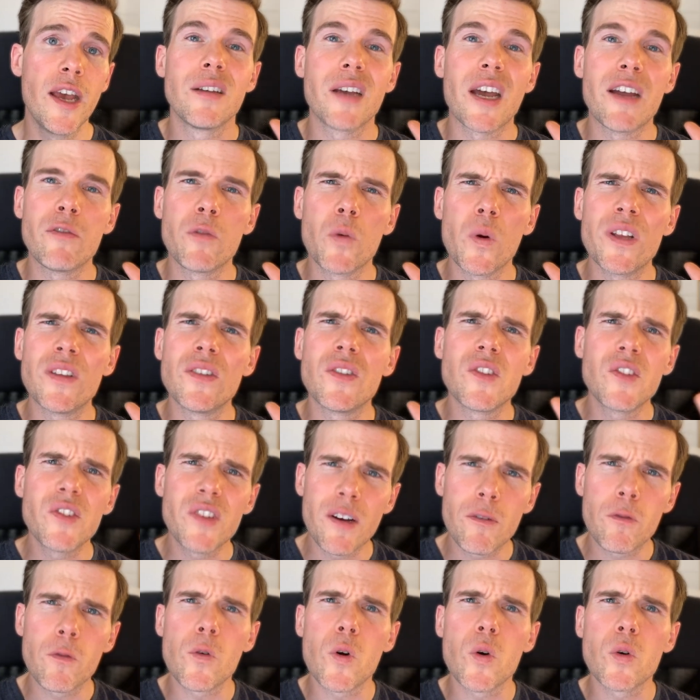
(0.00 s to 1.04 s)
I've written
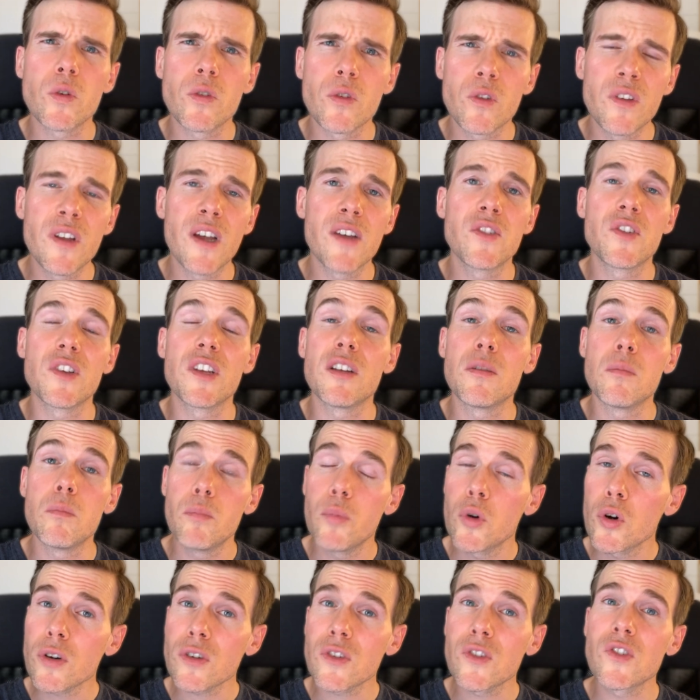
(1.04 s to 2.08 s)
several dozen
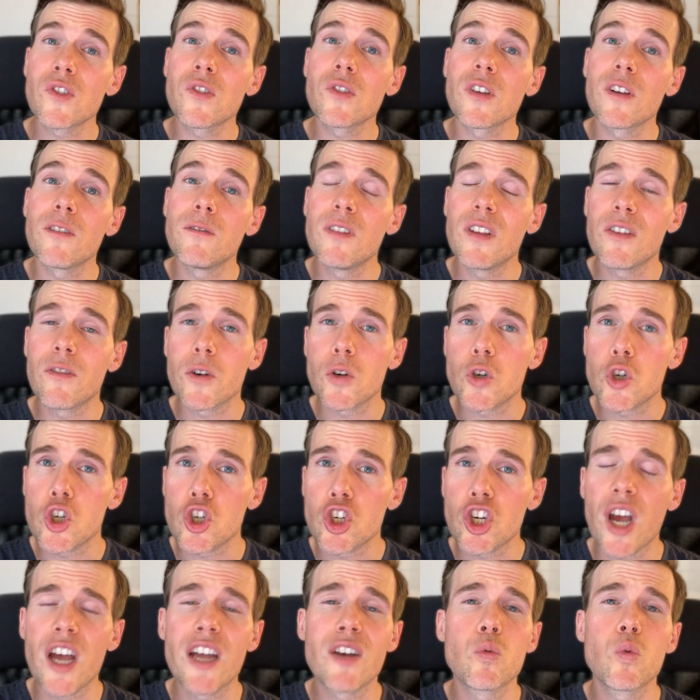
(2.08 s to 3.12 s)
books of different
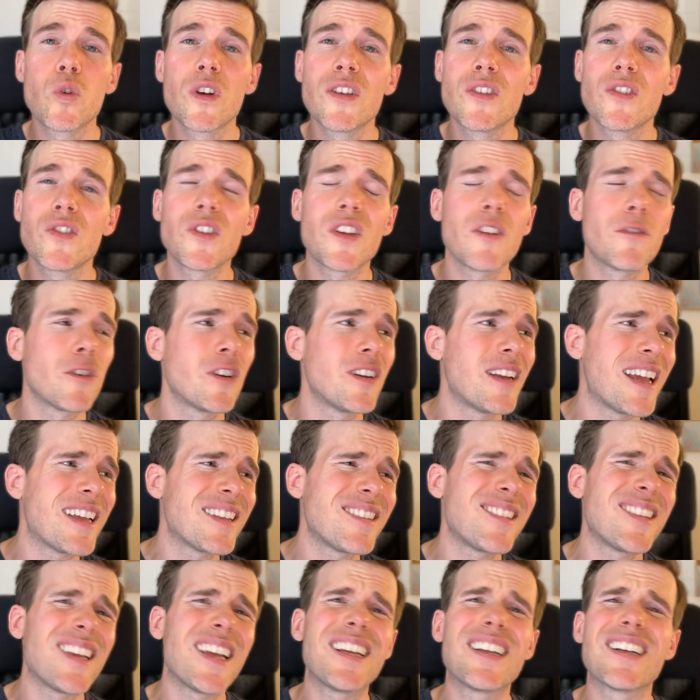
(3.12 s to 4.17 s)
genres, different
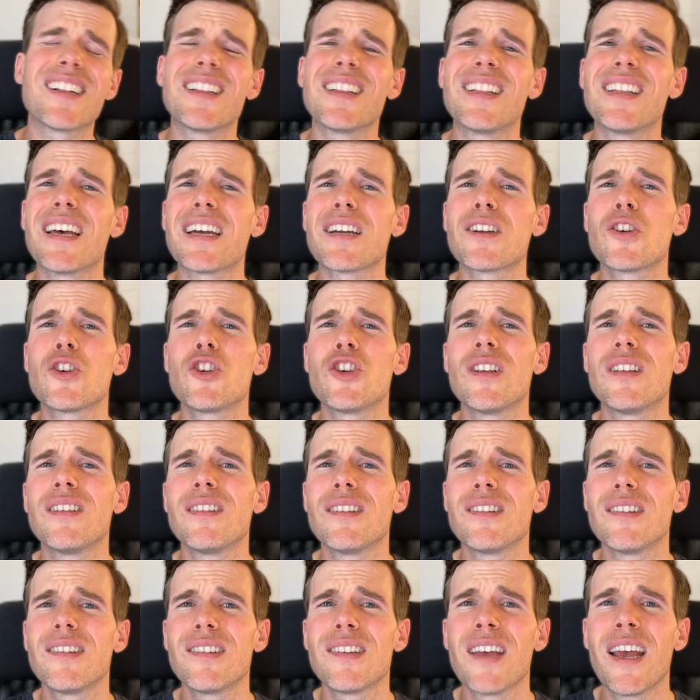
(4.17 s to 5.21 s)
essay
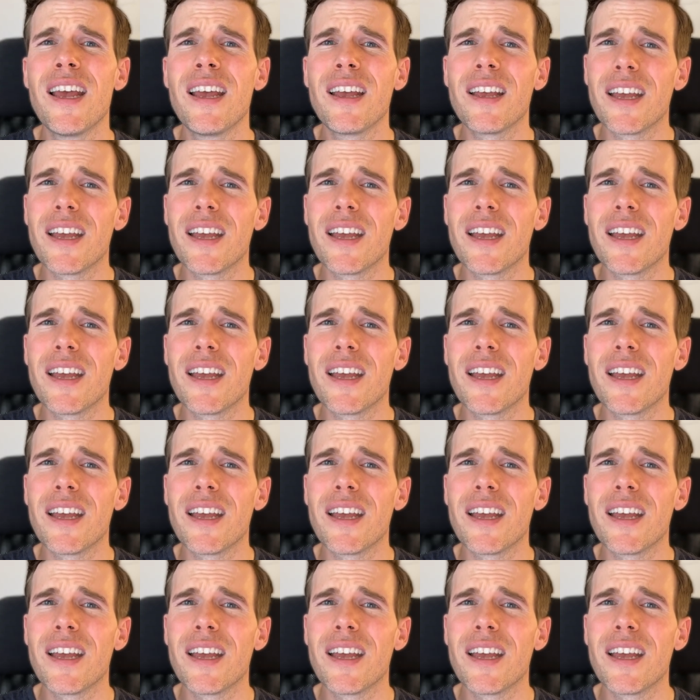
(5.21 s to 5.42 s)
collections,